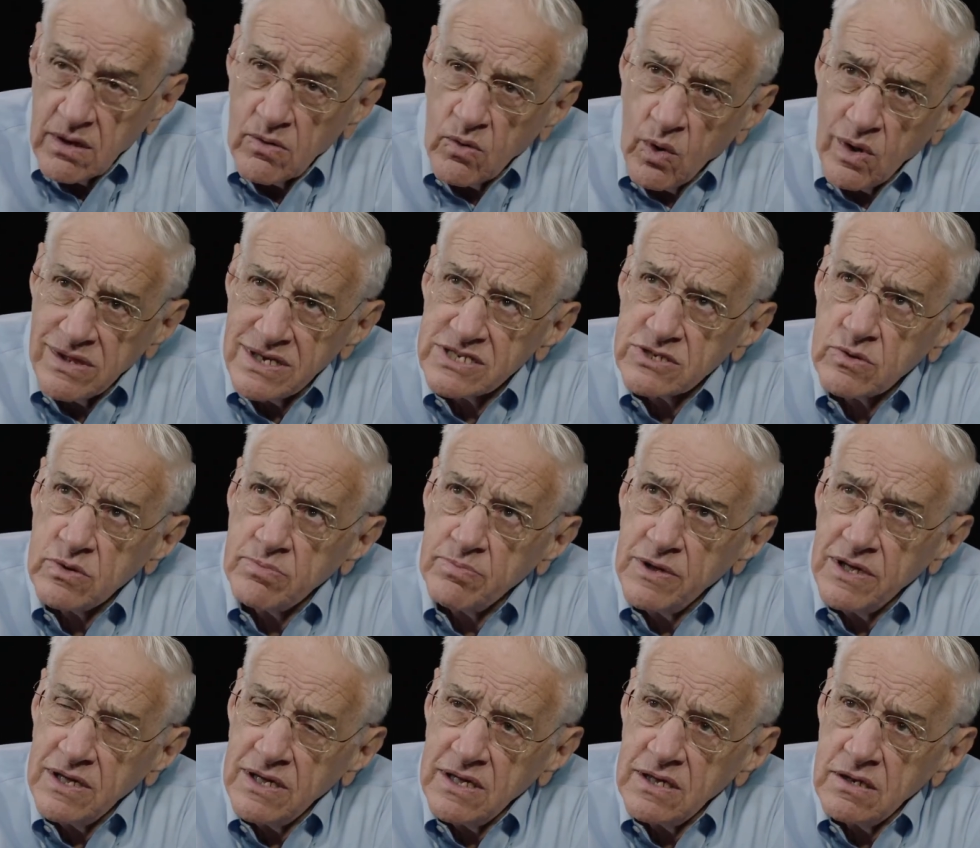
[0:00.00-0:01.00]
this would
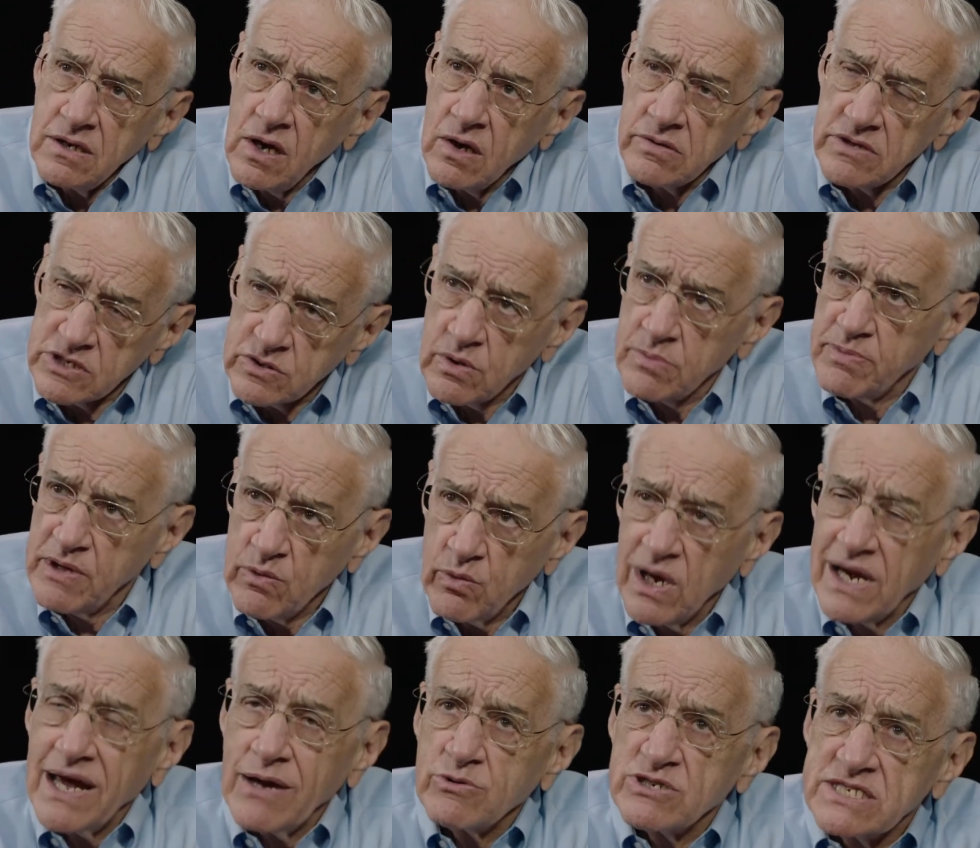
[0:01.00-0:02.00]
be
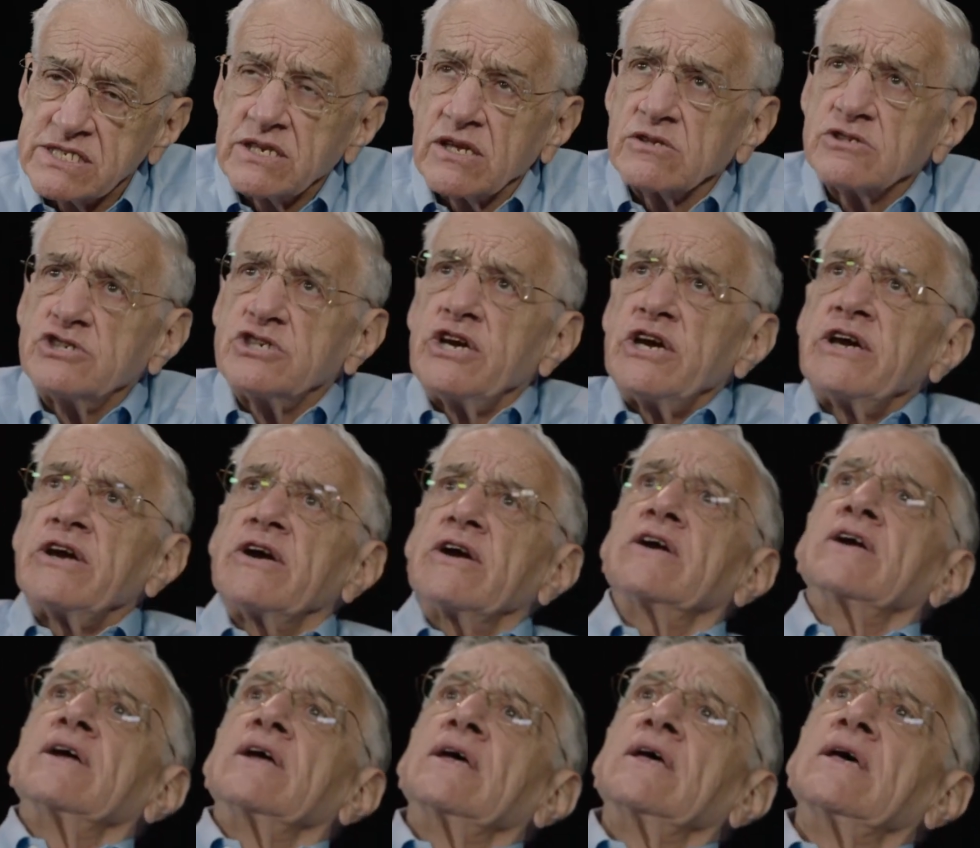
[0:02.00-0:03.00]
when I was still
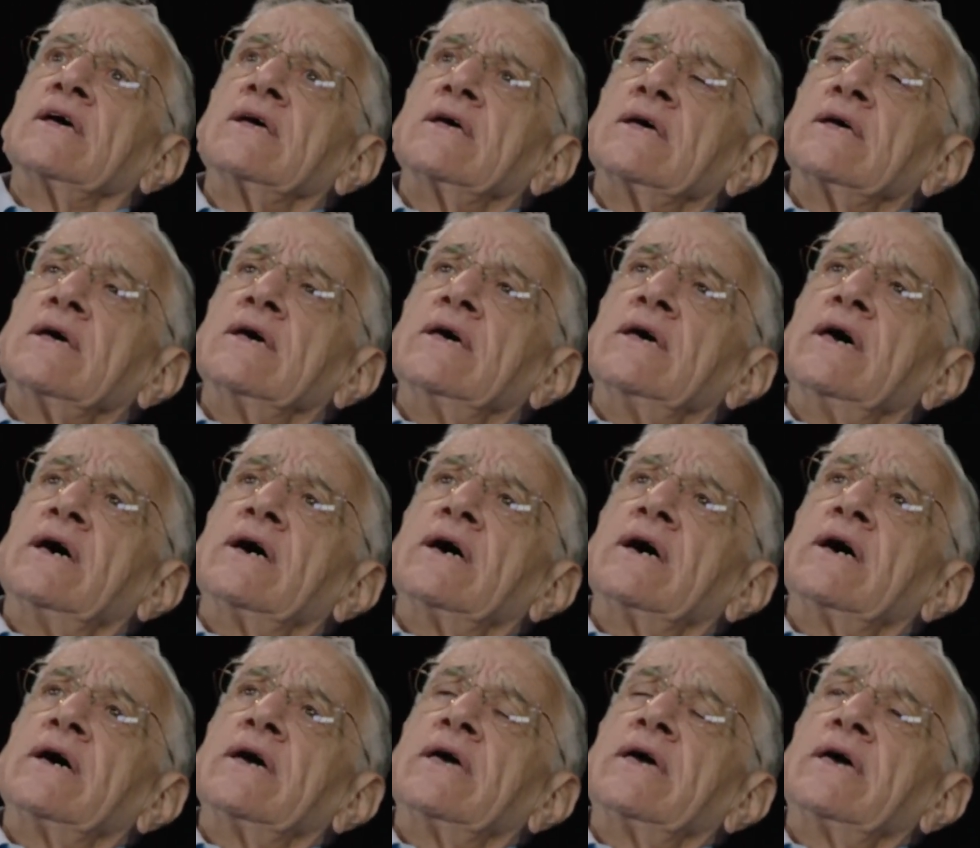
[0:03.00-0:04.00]
chair,
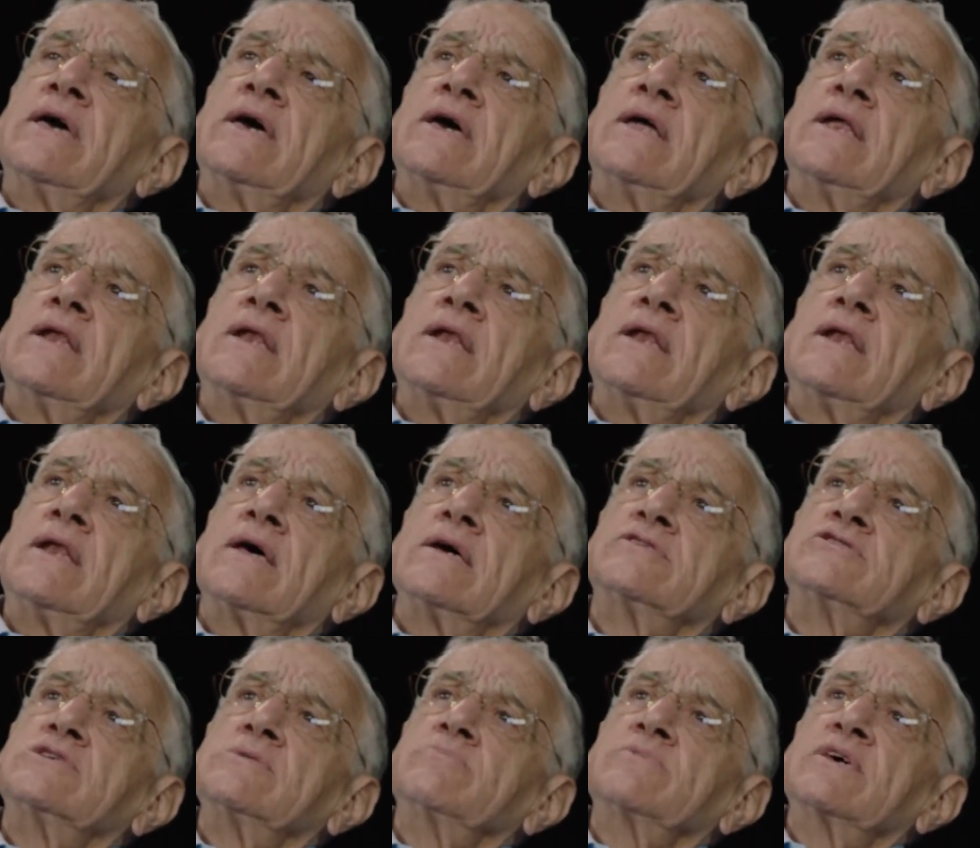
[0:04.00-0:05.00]

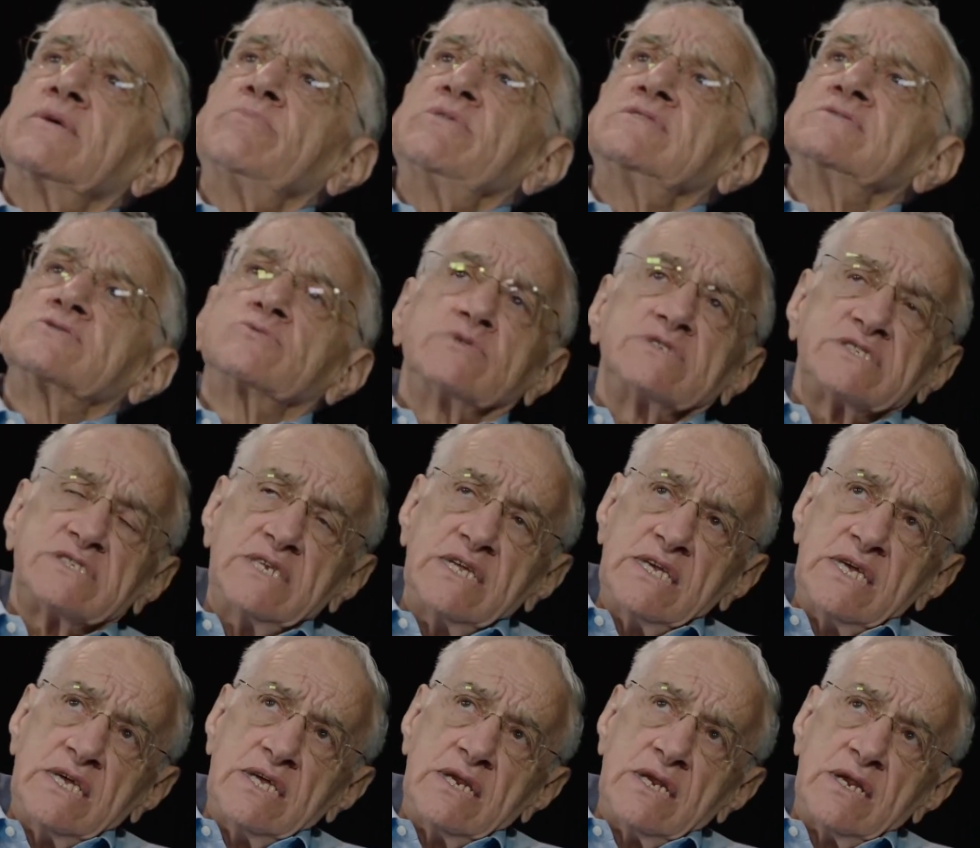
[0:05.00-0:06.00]
and Jim Gibbons was
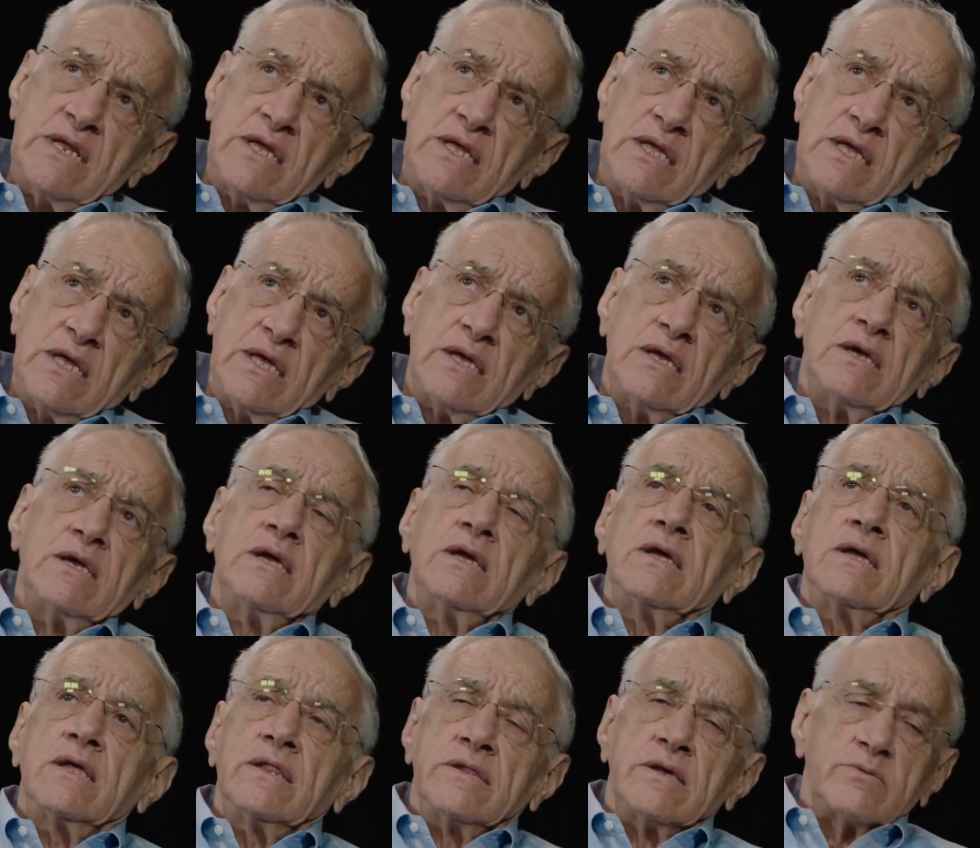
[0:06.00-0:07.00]
dean.
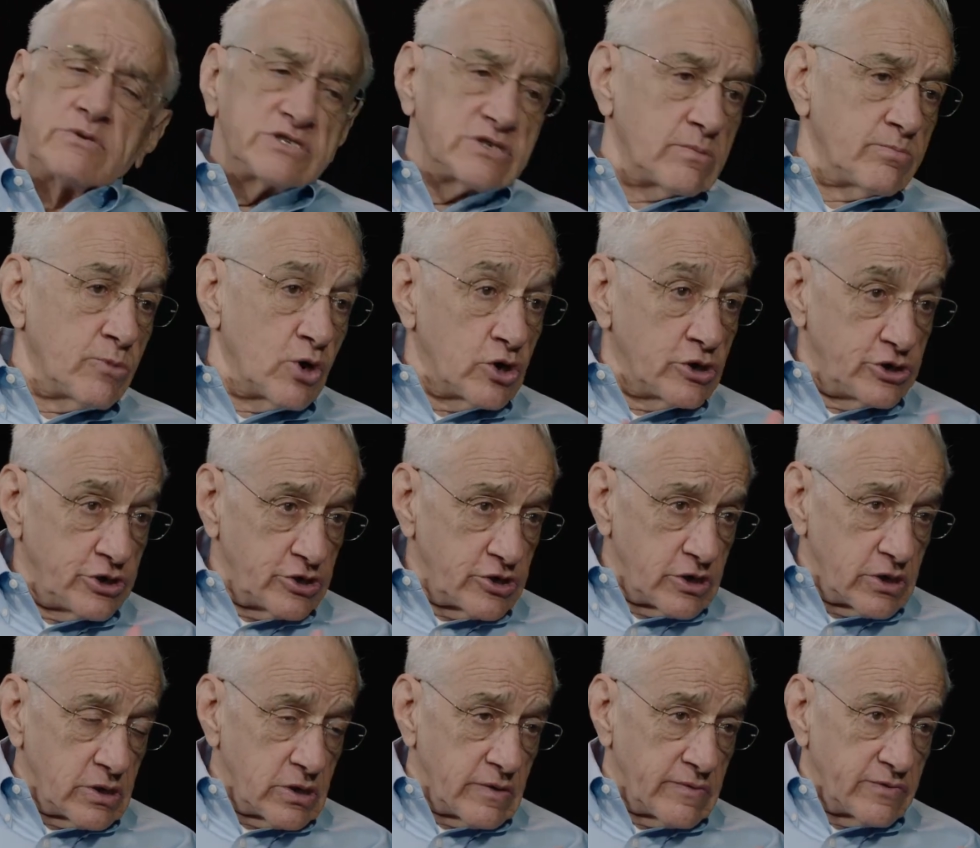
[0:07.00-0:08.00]
There was a
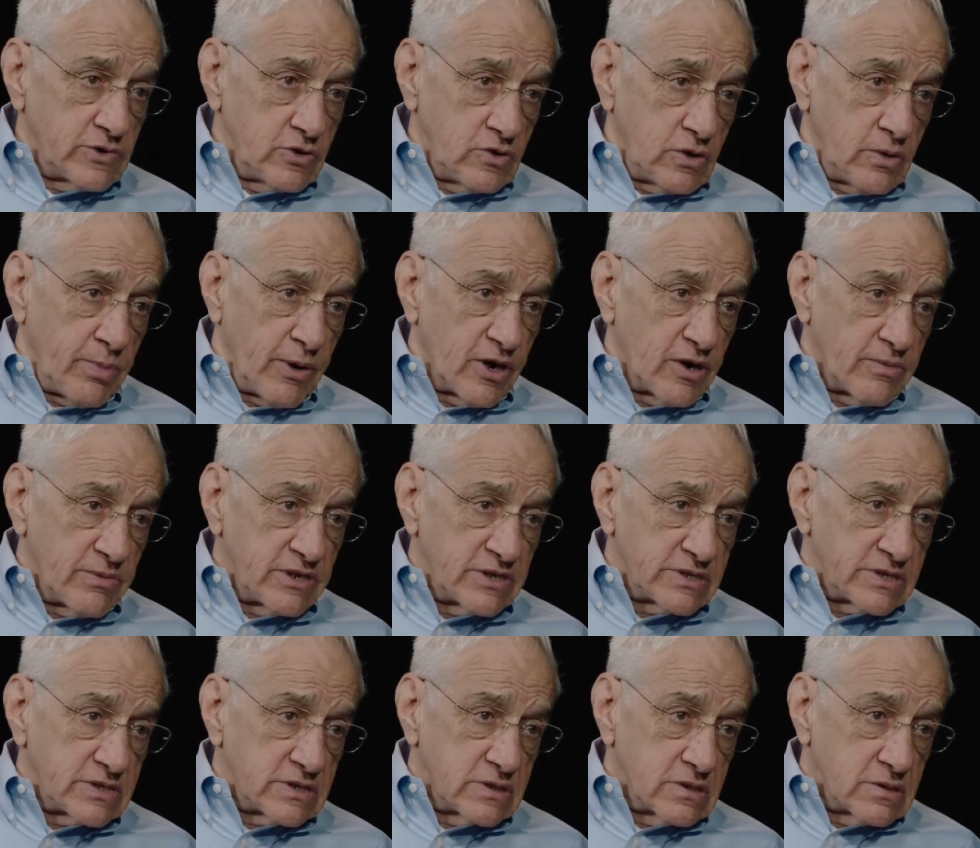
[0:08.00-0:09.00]
merger of two
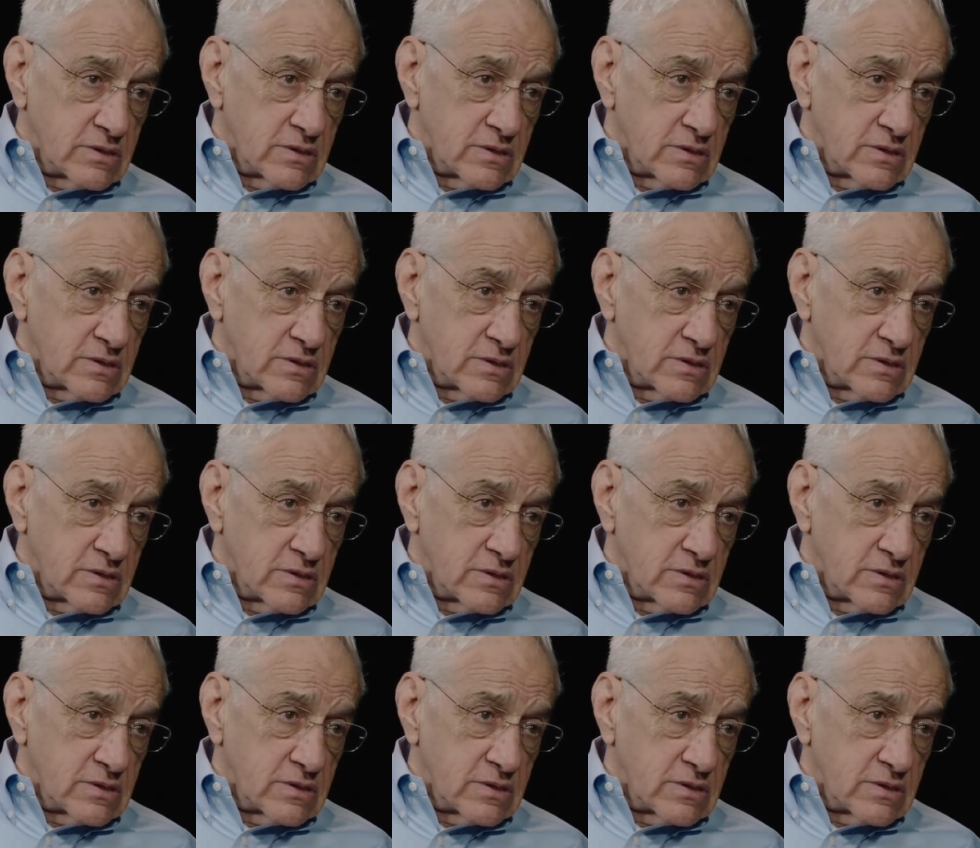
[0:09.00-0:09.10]
departments.